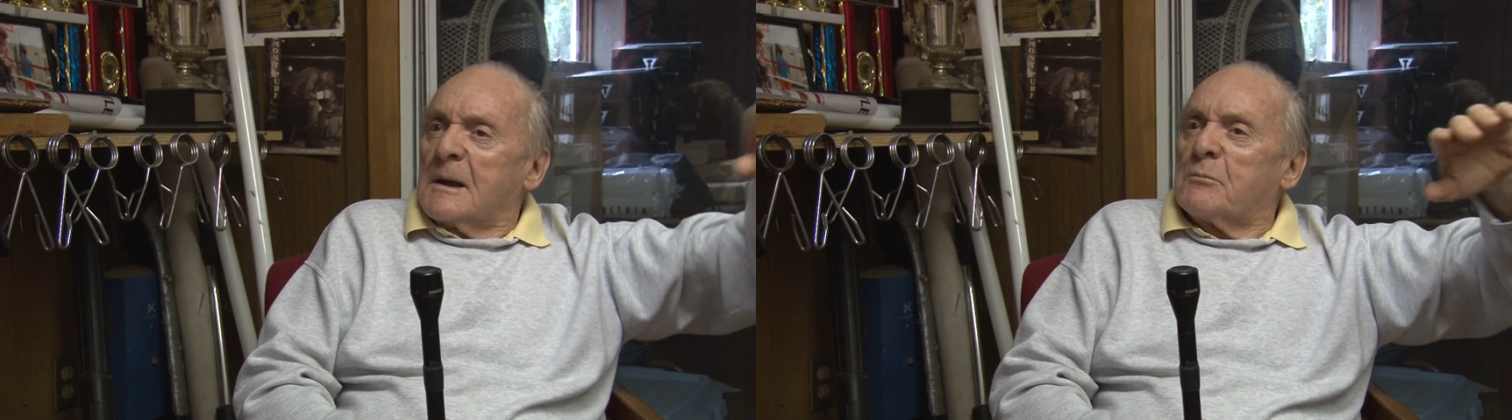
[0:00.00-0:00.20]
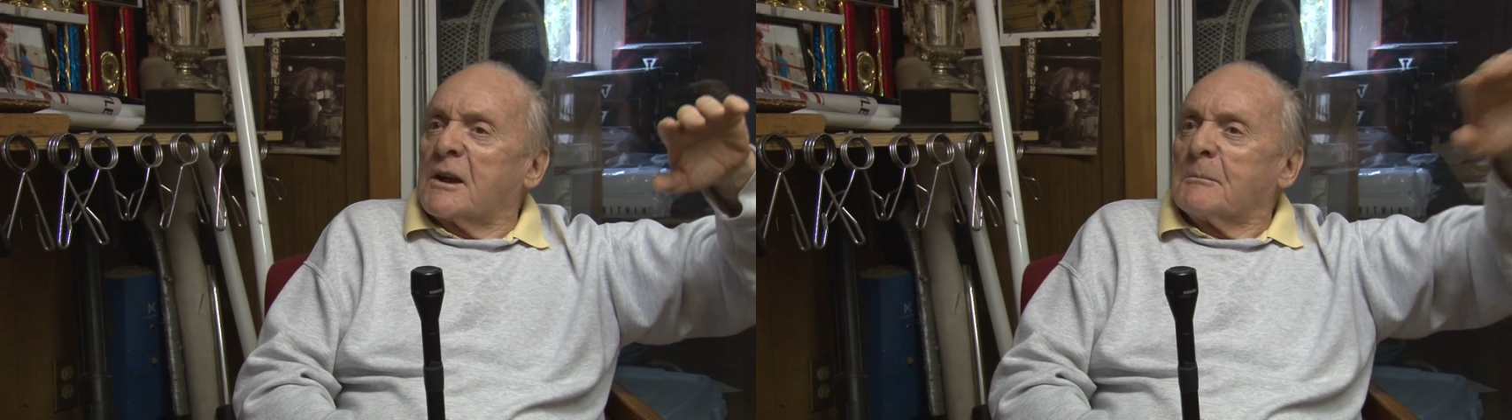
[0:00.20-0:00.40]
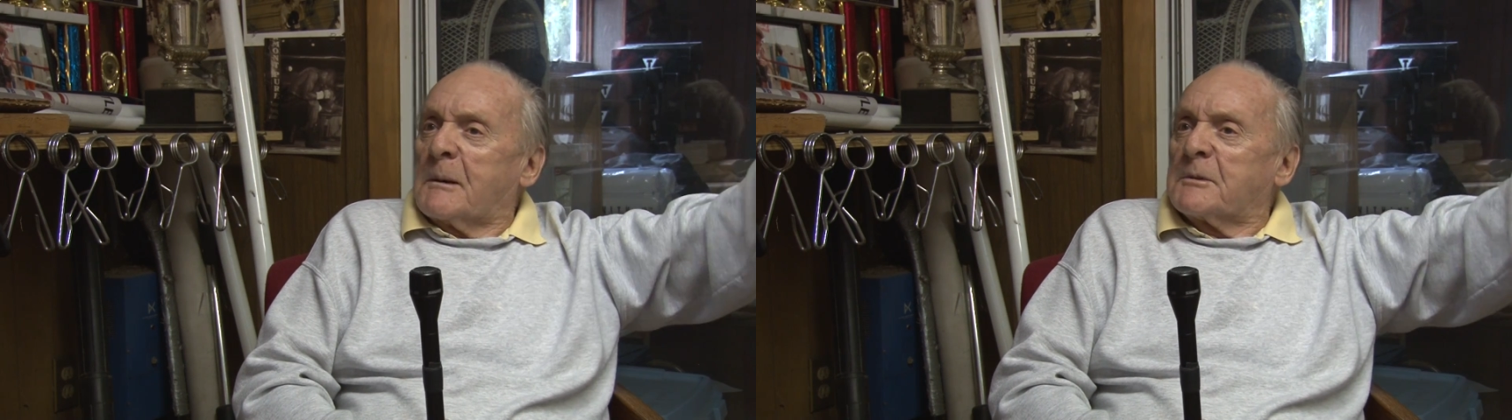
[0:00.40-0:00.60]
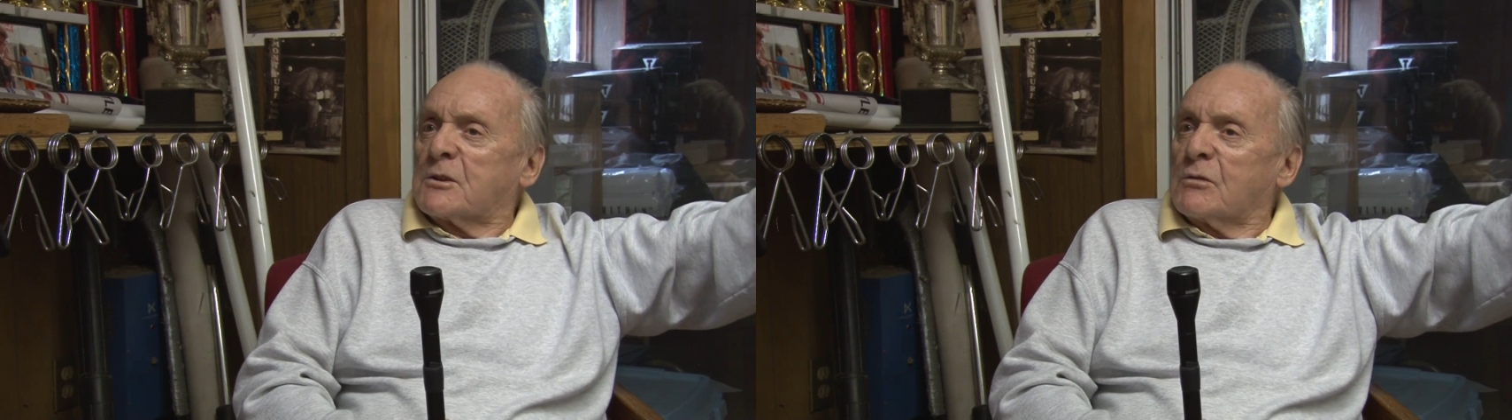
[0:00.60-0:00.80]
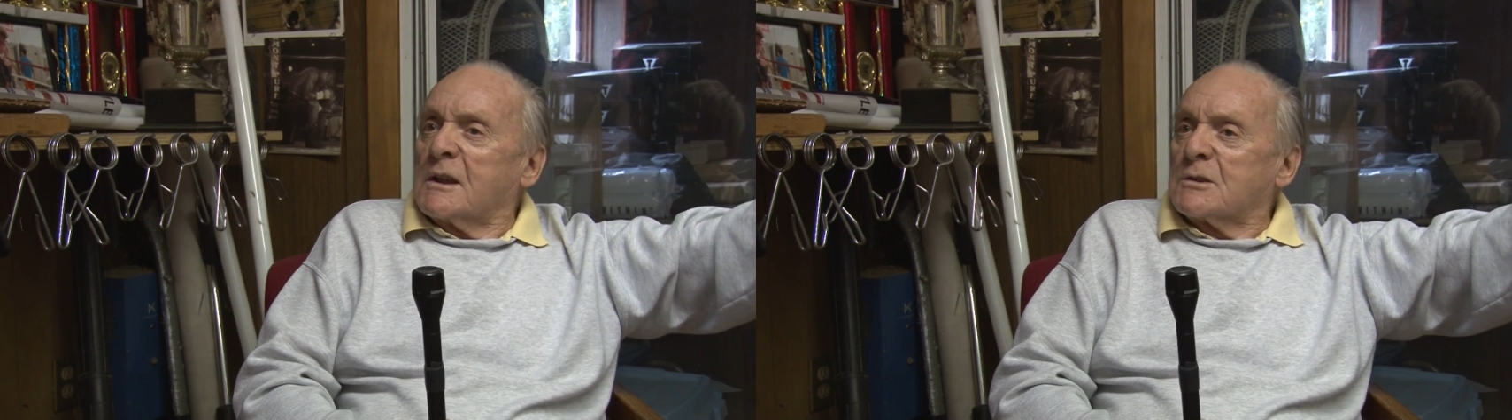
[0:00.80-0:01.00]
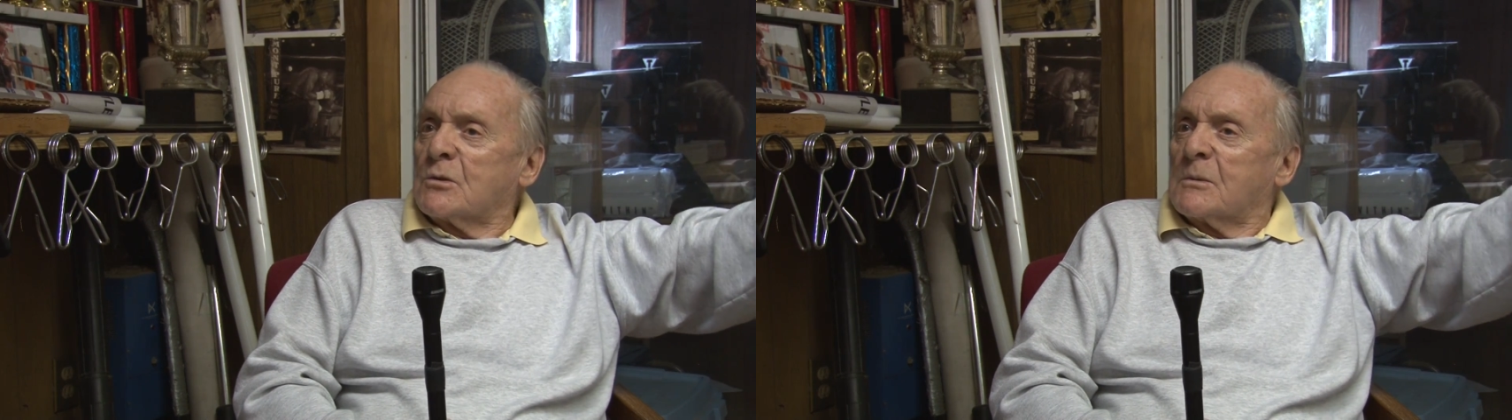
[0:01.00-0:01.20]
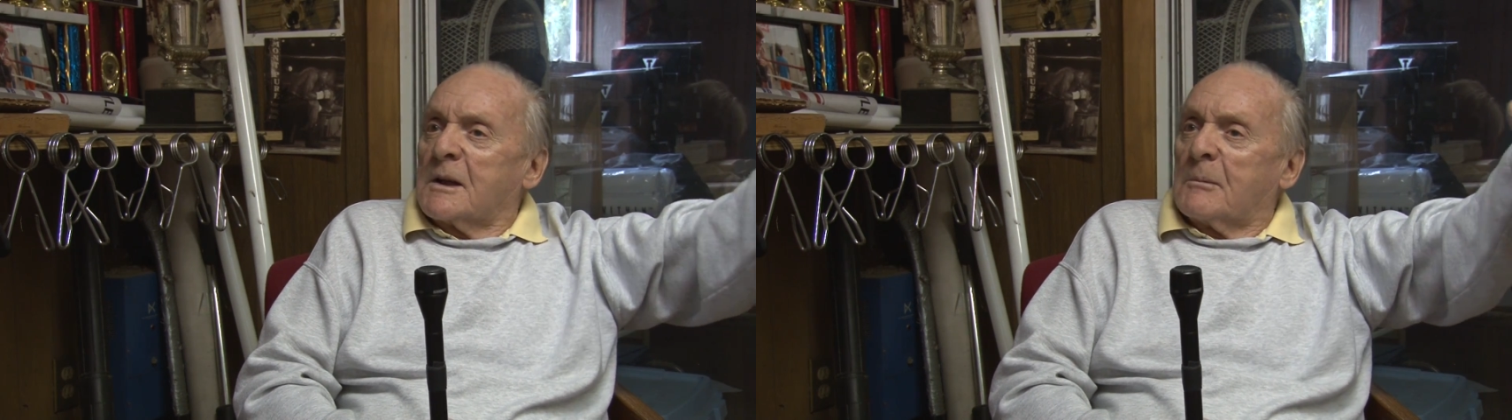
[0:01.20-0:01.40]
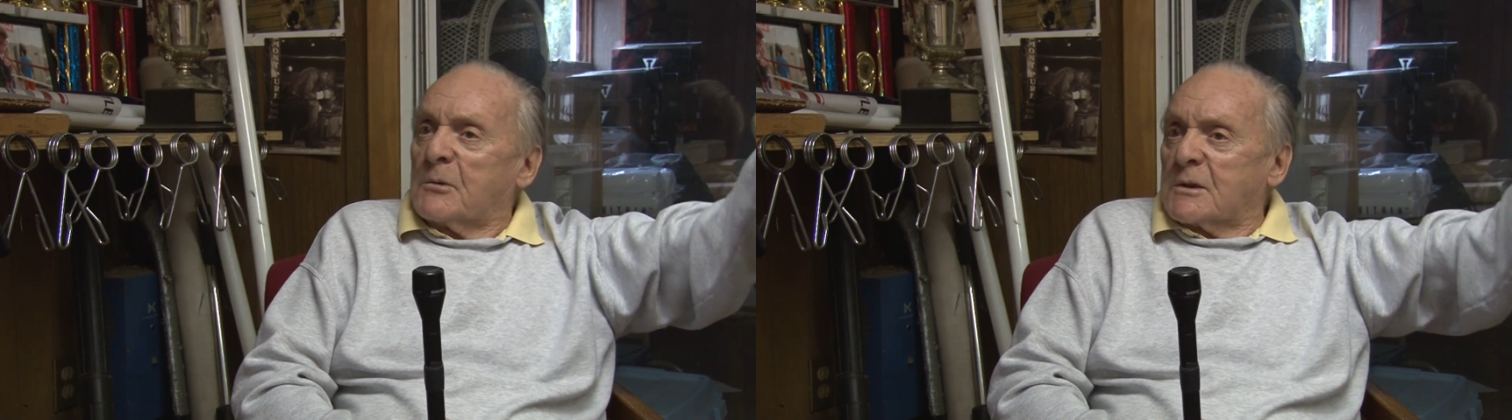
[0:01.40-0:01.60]
bring them up to training school and
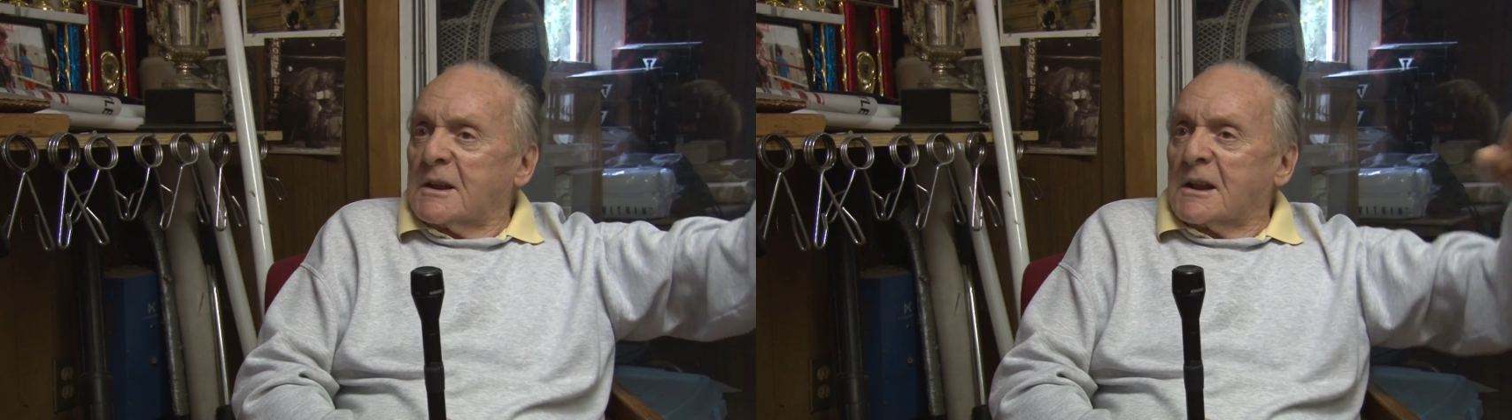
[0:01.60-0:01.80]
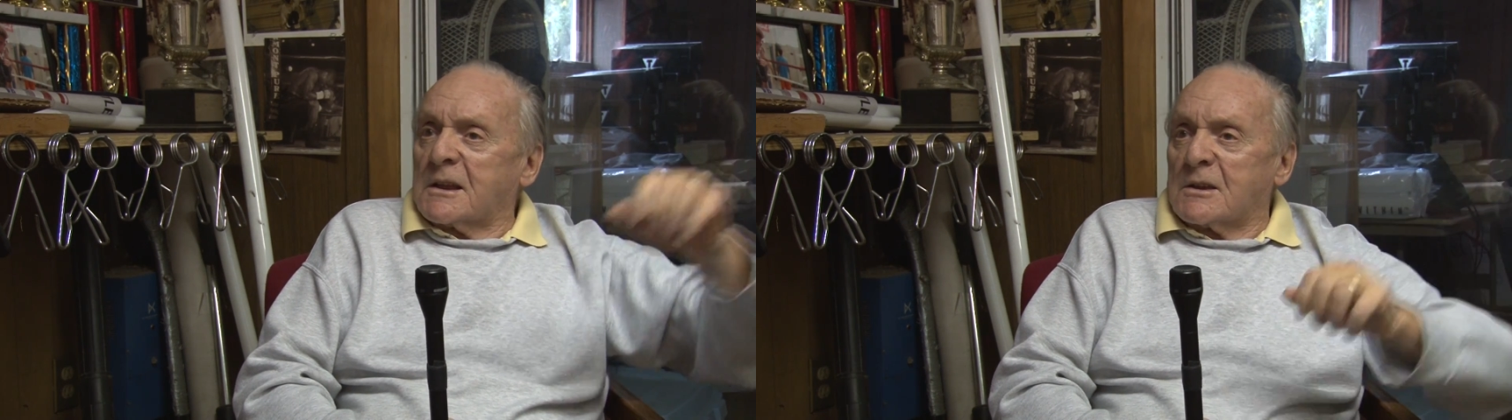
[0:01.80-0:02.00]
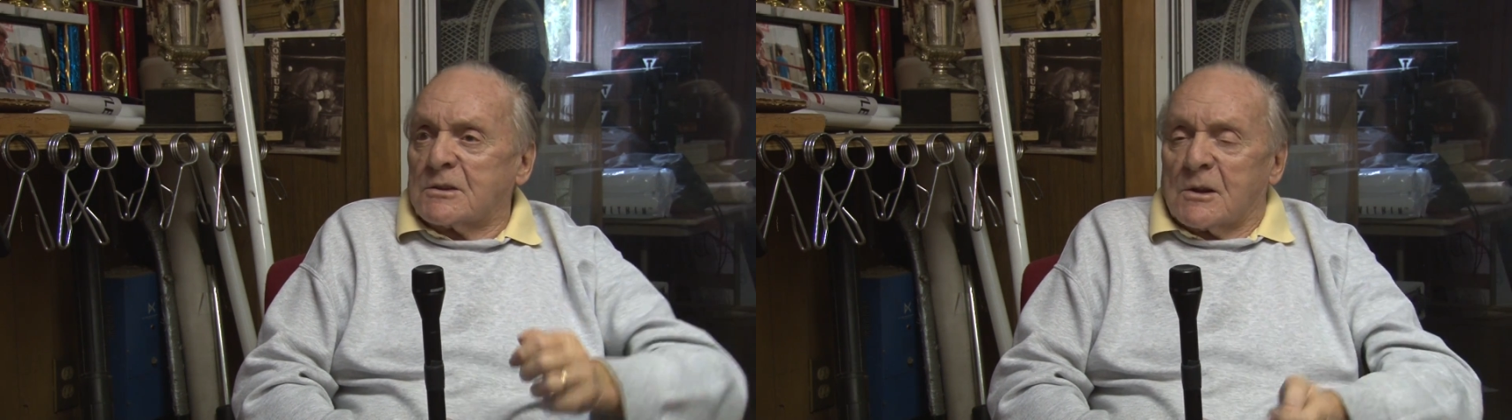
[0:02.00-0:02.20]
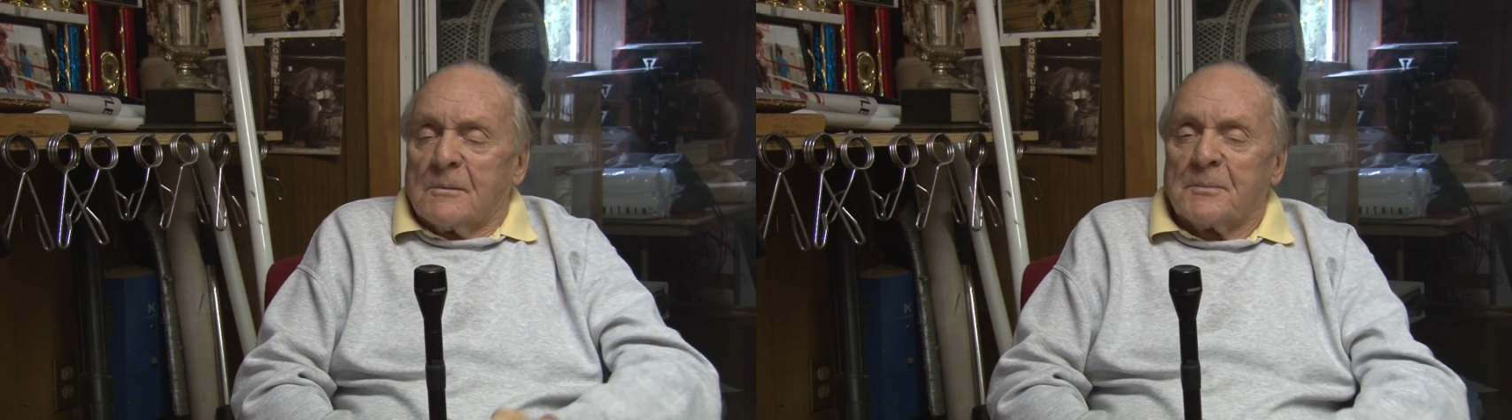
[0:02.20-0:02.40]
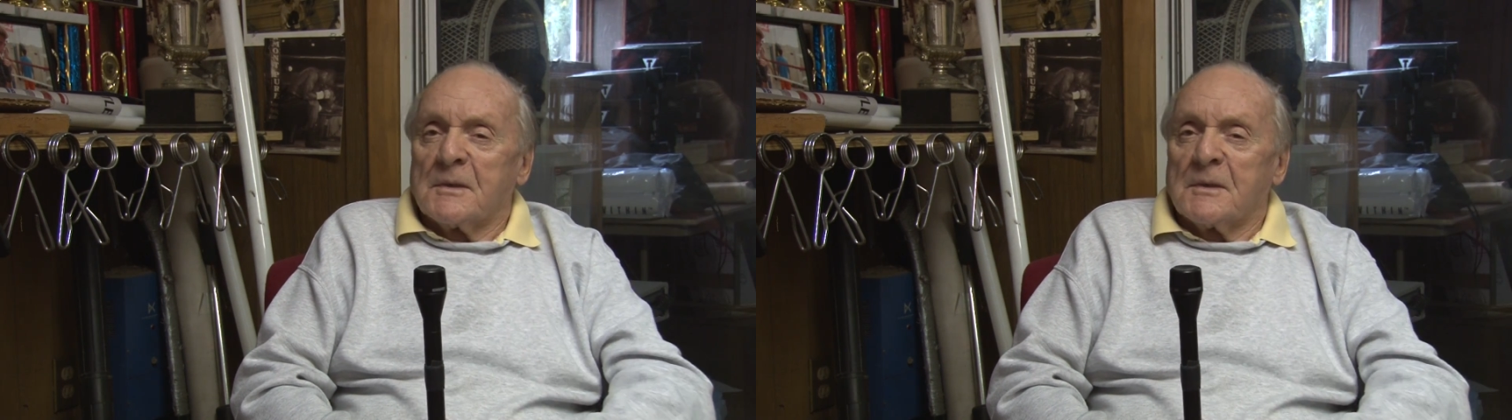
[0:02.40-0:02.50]
help me with the other kids, you know?